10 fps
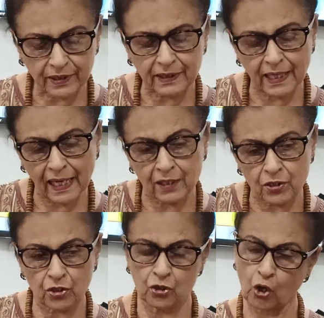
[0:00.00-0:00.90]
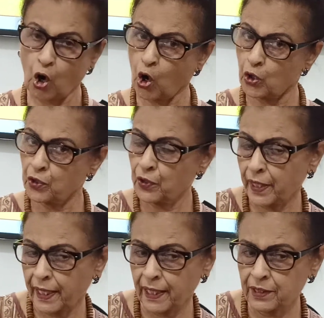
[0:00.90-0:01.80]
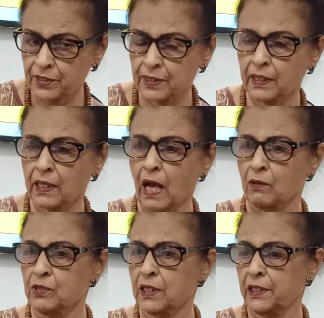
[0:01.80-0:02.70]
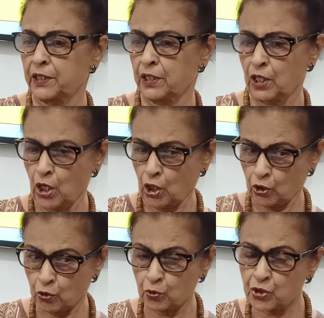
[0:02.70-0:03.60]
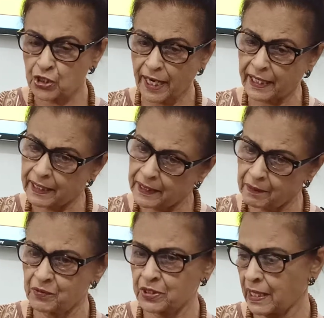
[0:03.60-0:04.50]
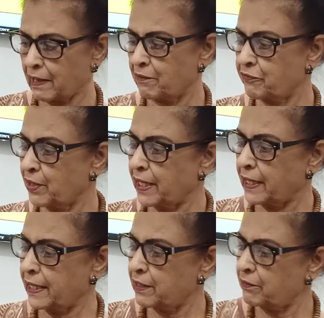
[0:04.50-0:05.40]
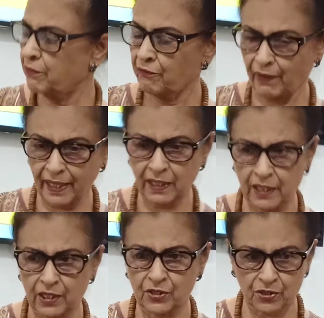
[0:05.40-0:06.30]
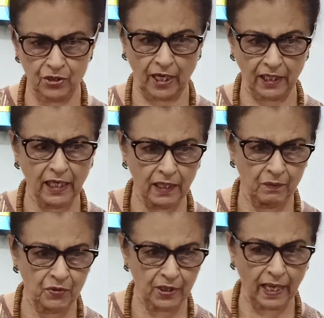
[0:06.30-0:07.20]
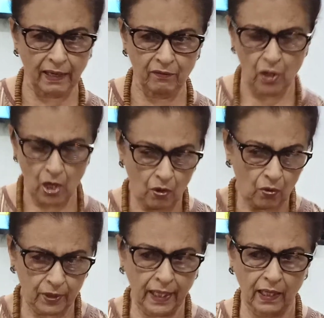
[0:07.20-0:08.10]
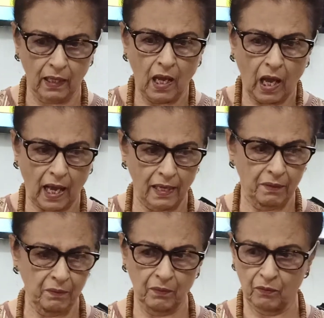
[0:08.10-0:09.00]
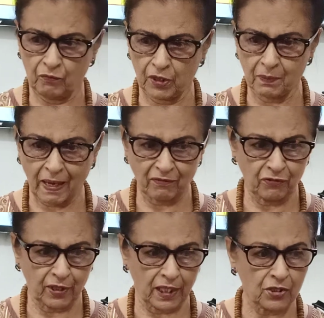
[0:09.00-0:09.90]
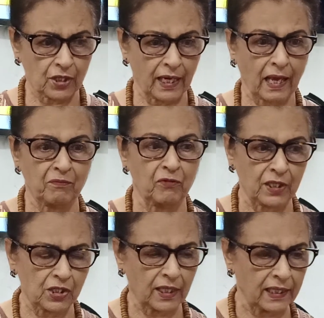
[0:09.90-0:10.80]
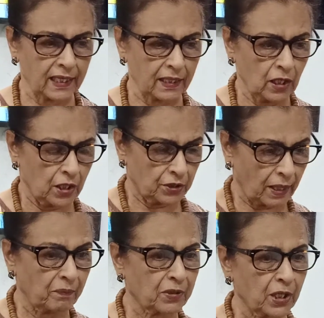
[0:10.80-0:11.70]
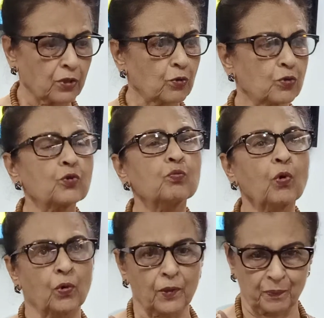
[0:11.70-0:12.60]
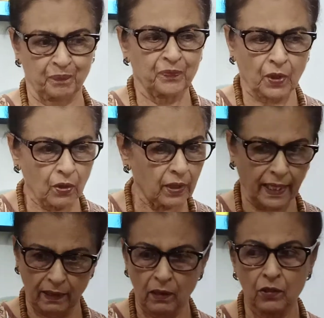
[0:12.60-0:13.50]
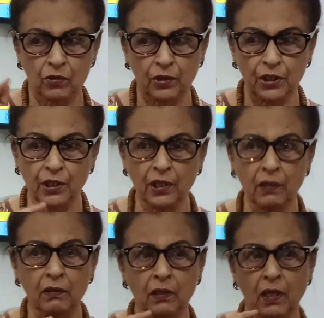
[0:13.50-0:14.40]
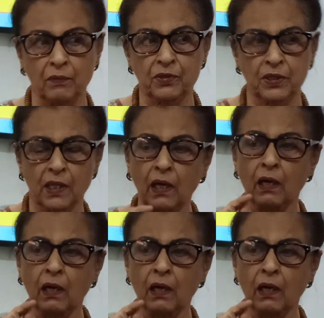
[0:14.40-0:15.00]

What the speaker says: tells or trains the counselee to check himself, and when he is checking himself, okay, I am with my friends and I am once again tempted to smoke. Alright, so here comes the